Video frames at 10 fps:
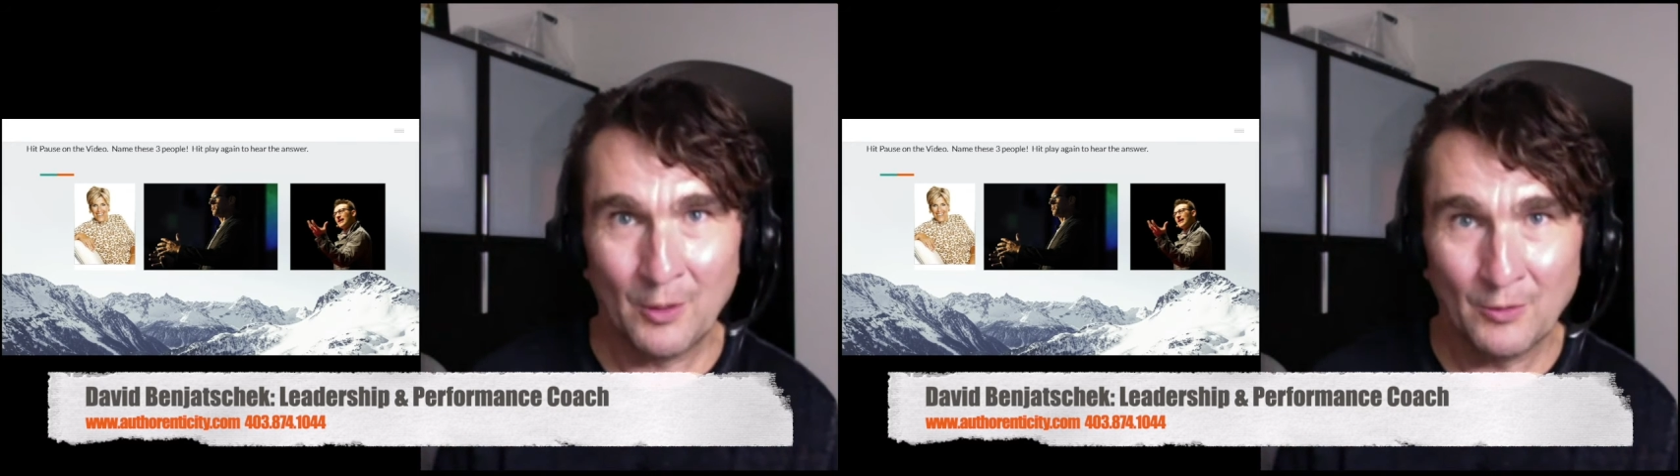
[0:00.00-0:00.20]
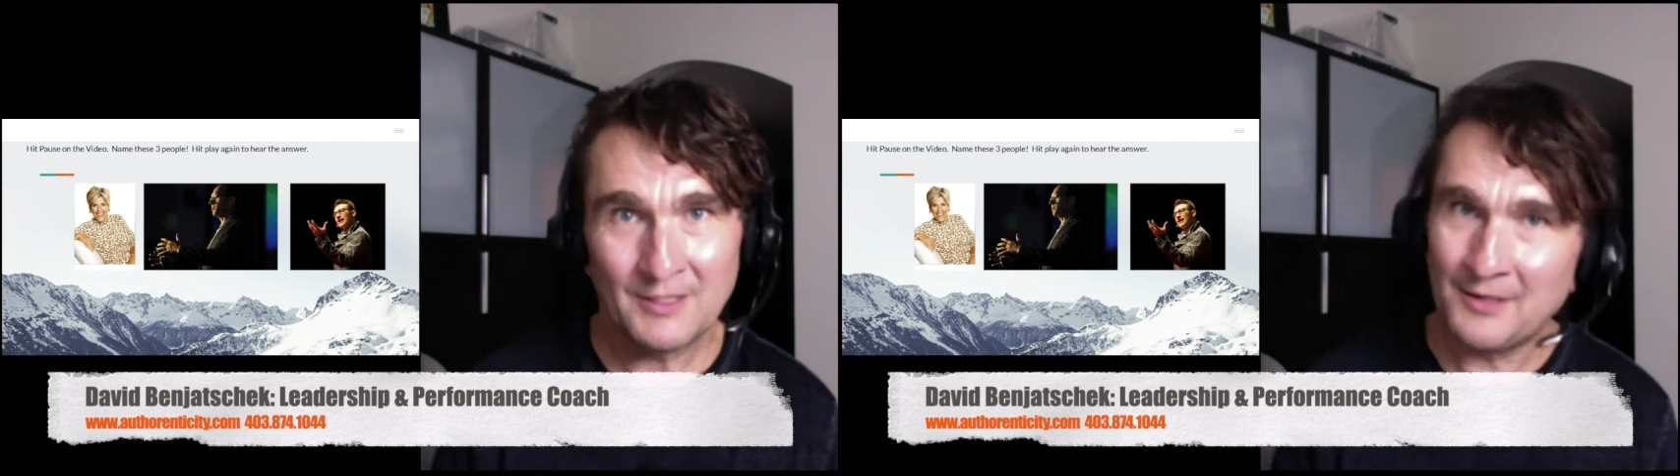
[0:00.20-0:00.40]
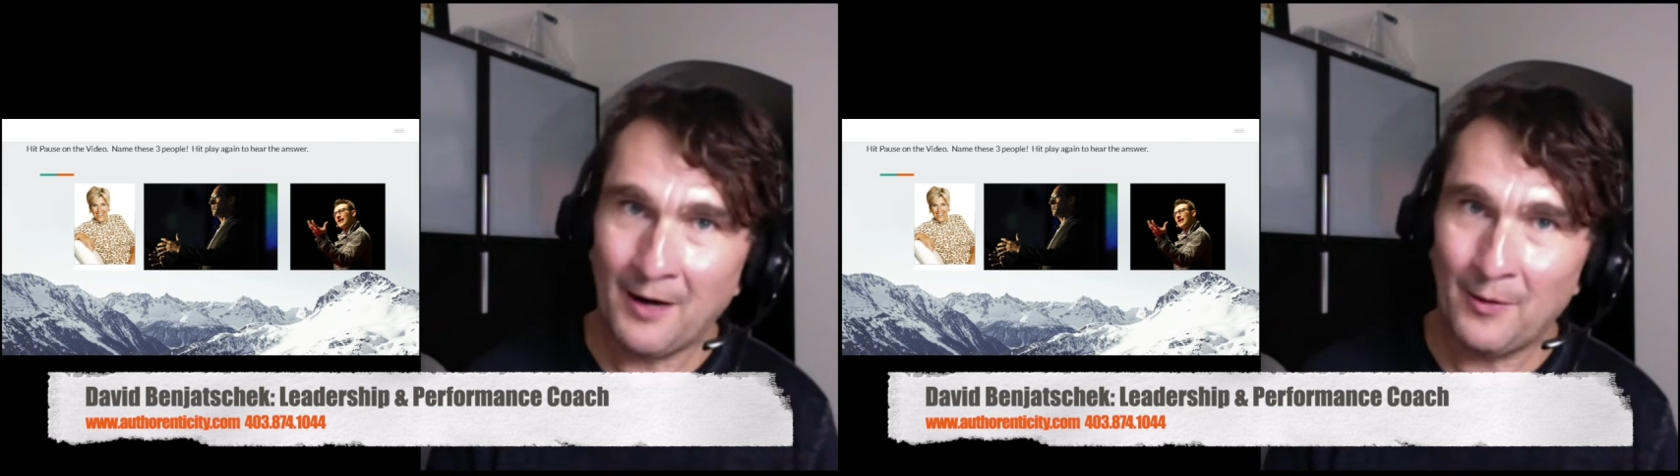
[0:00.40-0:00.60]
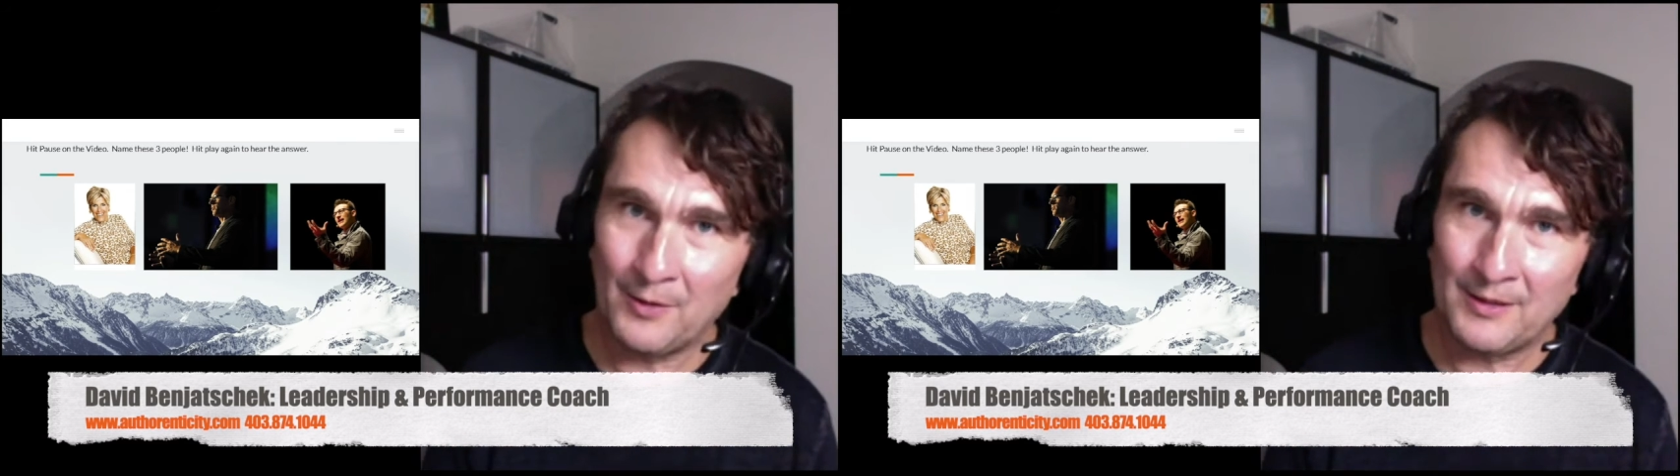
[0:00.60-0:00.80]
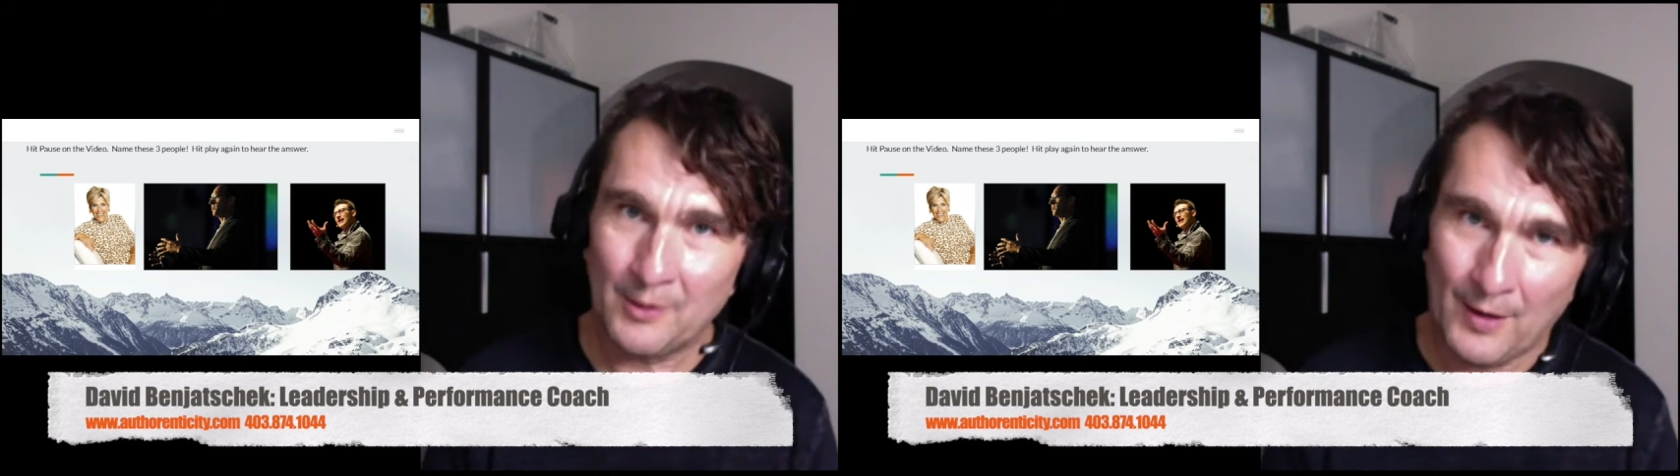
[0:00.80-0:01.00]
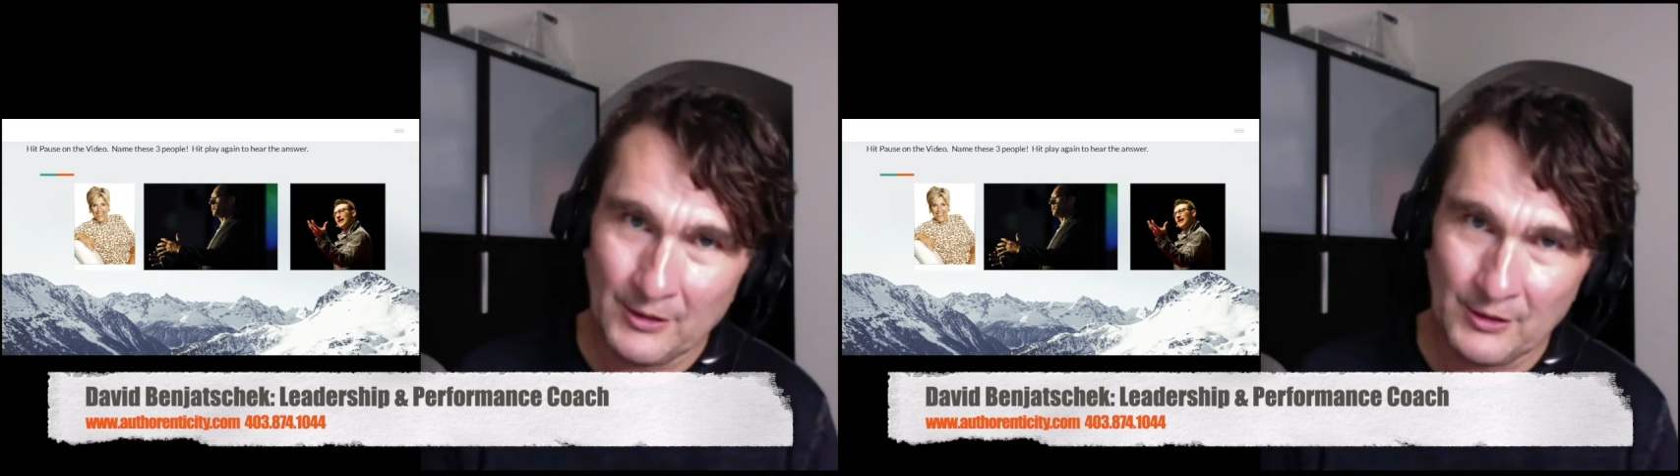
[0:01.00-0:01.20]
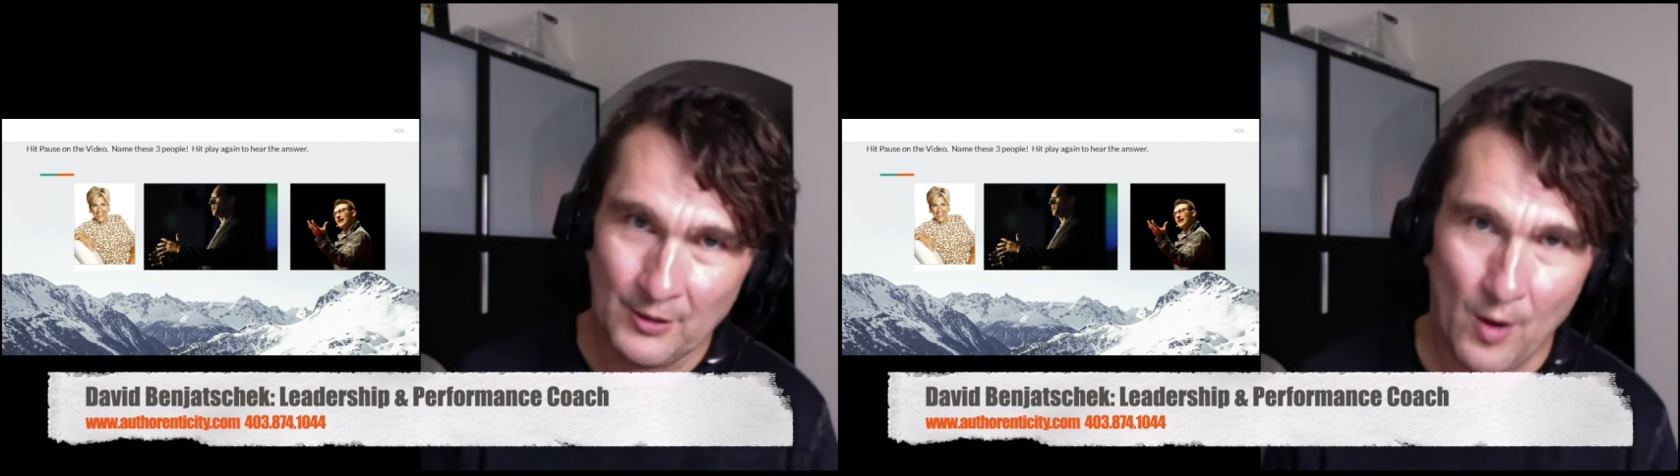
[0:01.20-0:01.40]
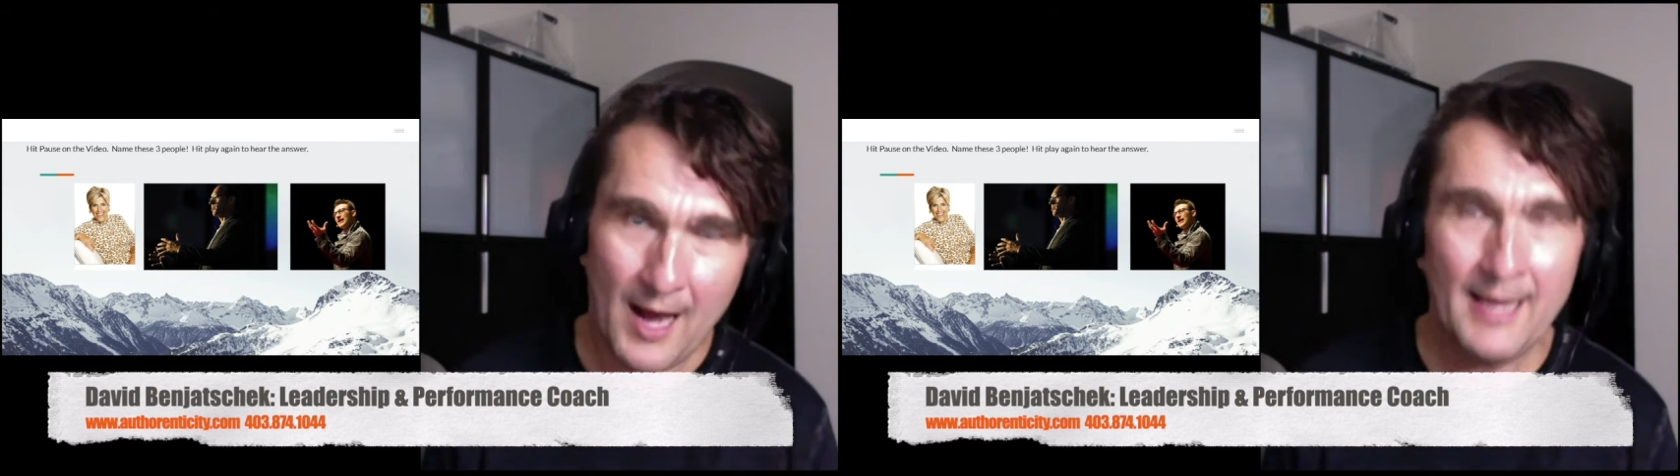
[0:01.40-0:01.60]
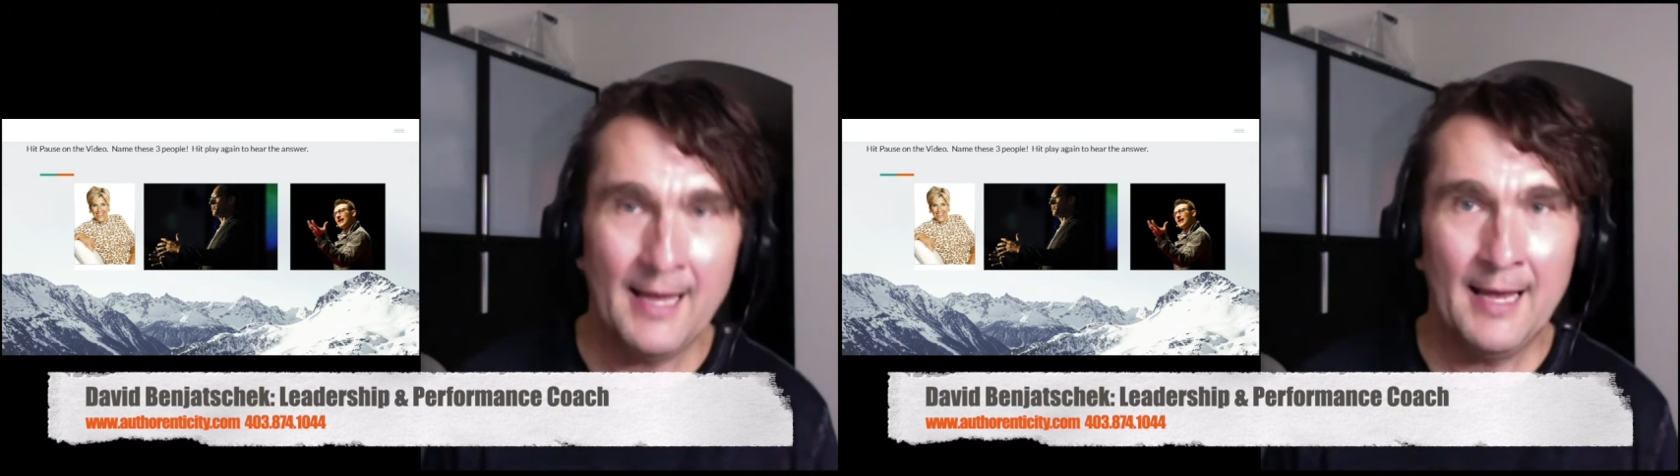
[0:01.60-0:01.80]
don't start with the question why,